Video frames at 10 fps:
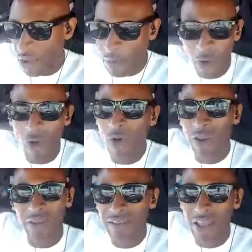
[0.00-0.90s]
that we all are
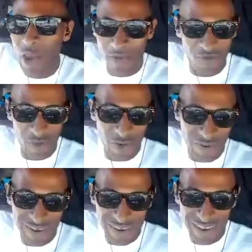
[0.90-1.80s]
going through.
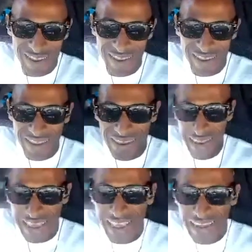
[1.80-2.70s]

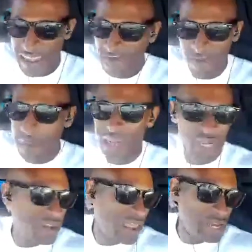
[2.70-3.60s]
Yeah, the
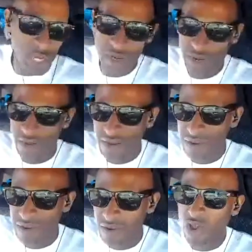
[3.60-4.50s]
information age,
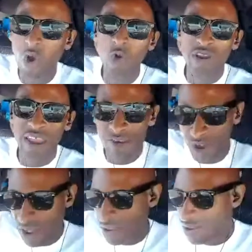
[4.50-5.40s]
the golden era,